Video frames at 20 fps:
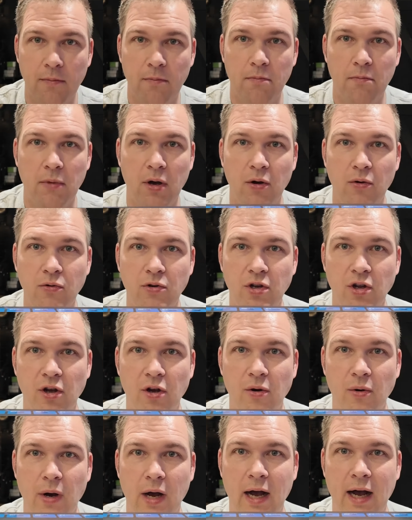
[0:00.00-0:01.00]

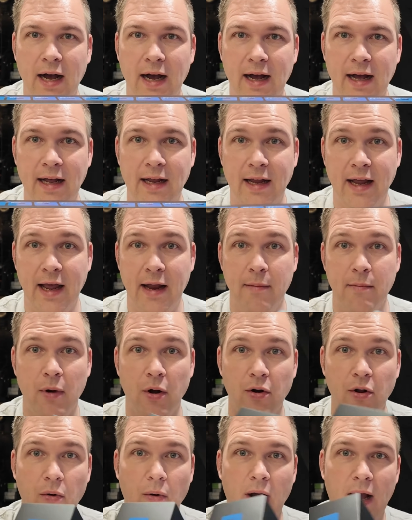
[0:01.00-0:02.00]
MotoEye, and
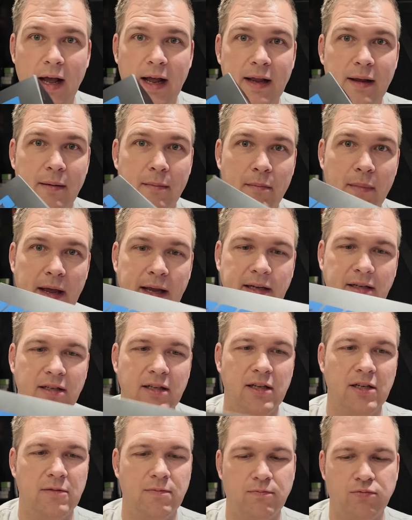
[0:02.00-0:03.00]
MotoEye makes
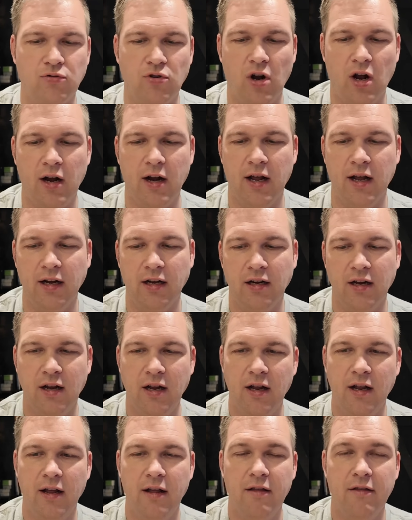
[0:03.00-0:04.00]
this product
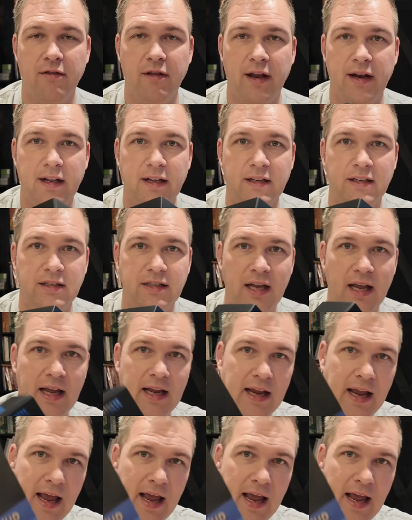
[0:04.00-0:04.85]
that is a